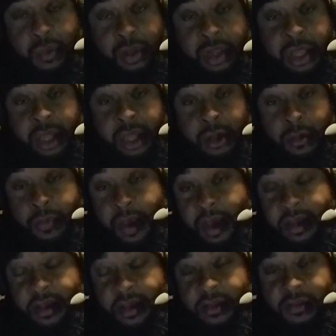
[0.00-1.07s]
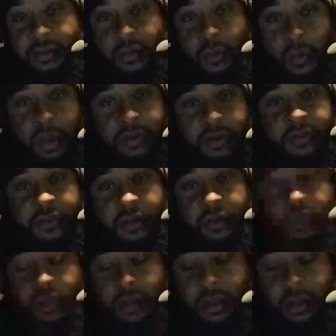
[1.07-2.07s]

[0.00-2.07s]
will he obey is the question.